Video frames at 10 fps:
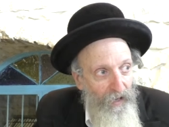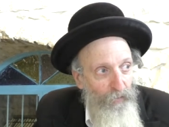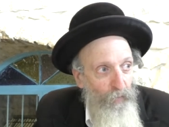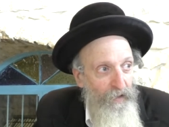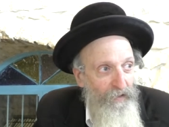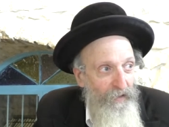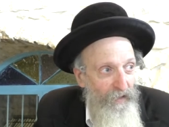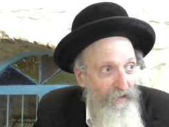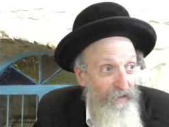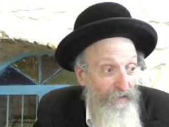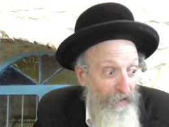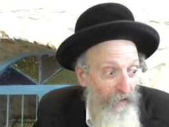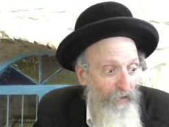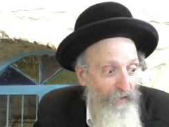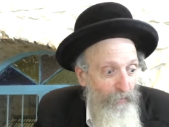And the reason is, they
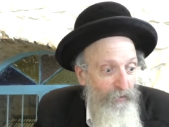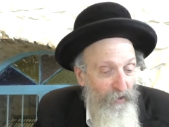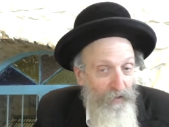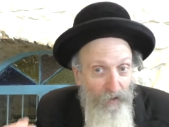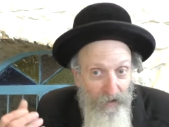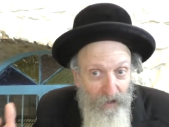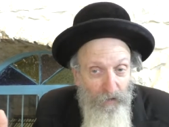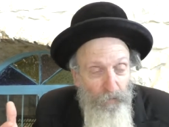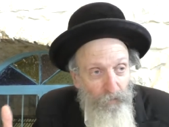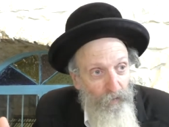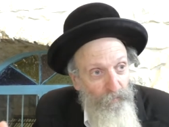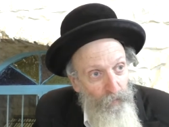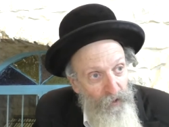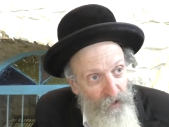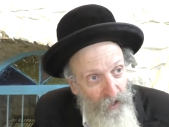say, because it was such a gift from, from
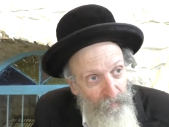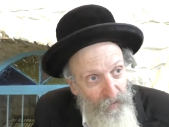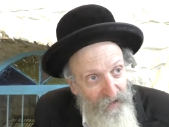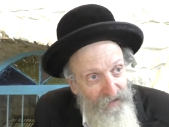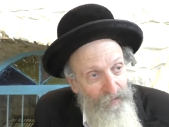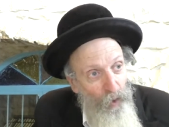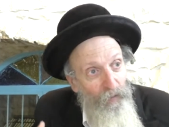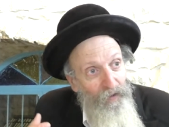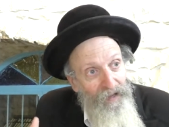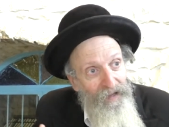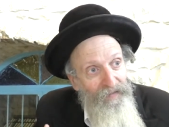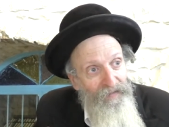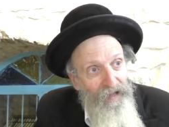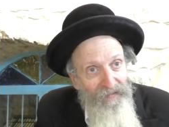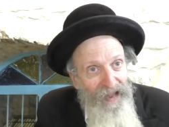Hashem, because those, the,